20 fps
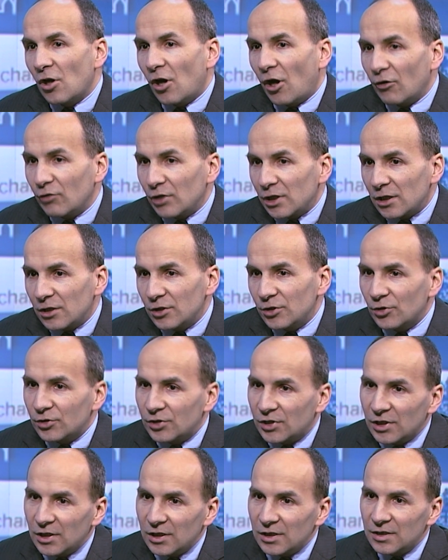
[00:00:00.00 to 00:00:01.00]
Oracle
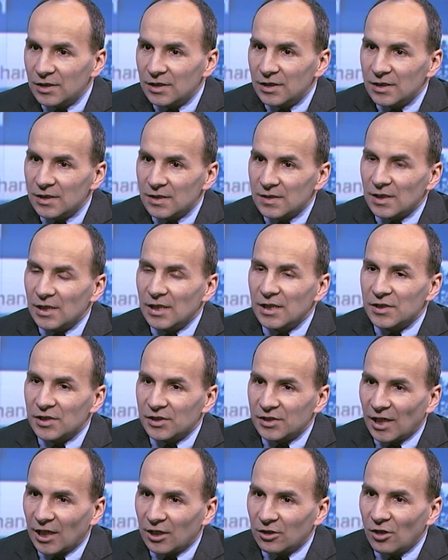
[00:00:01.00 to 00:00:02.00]
Utilities is a
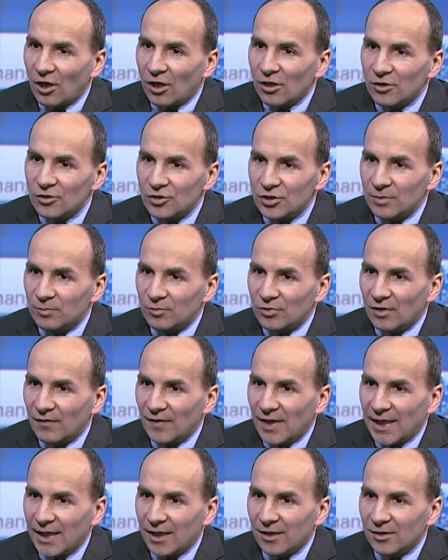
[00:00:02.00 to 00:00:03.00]
technology
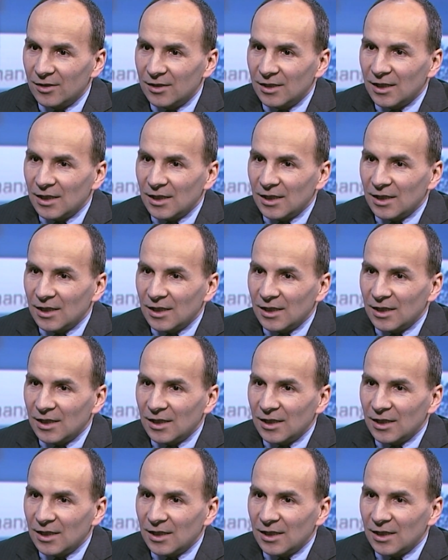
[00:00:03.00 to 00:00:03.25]
provider.